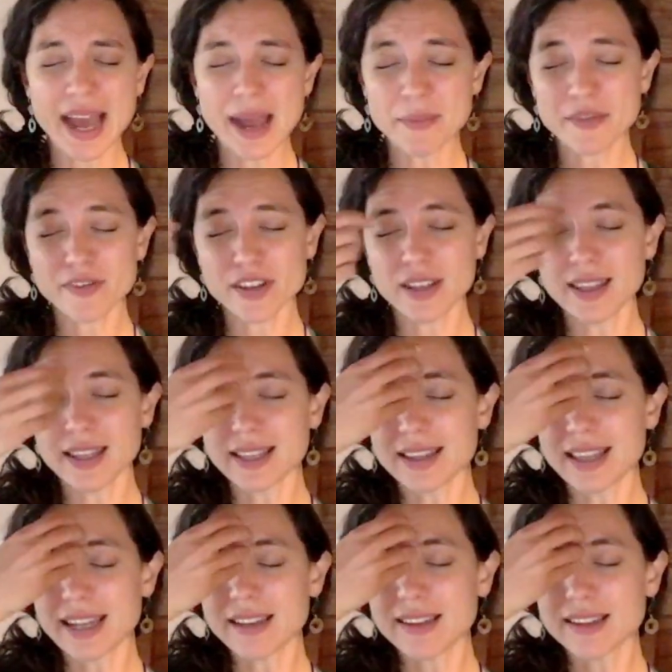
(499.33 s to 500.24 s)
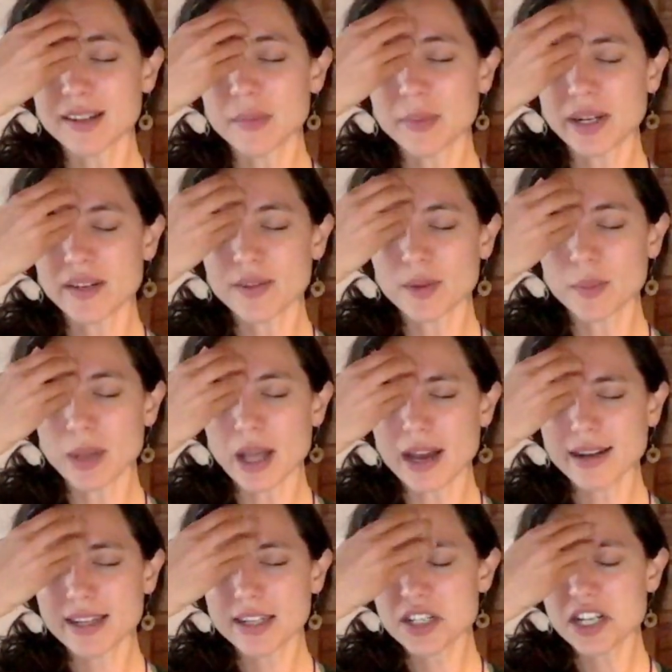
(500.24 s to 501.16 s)
I'm feeling like a little bit of a
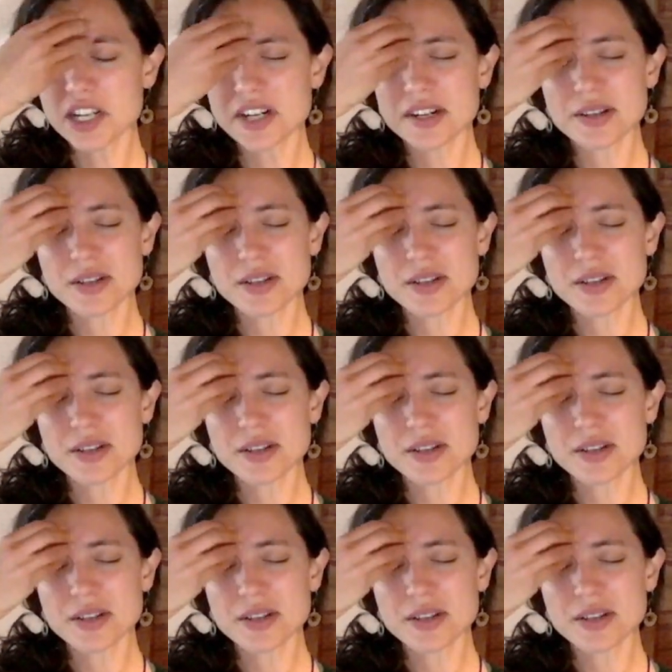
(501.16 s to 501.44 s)
blockage here,